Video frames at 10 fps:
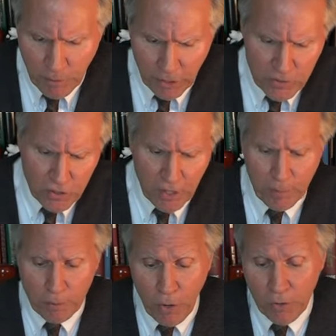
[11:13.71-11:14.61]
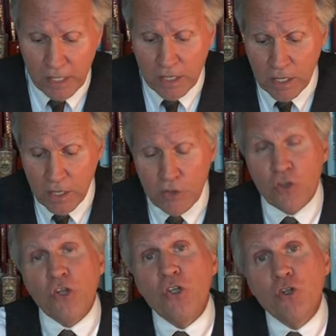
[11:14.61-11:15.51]
Barnum started promoting
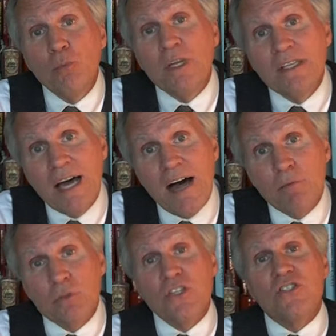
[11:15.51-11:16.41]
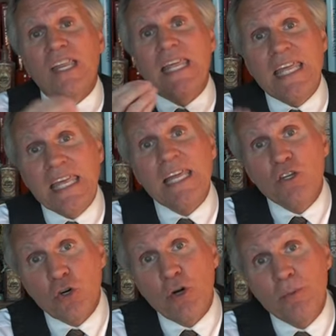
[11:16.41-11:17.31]
the human novelties that he
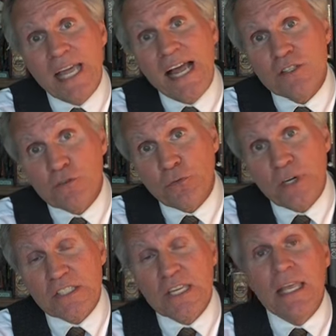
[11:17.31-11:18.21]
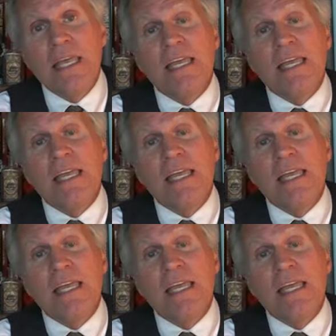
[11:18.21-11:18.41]
termed as freaks.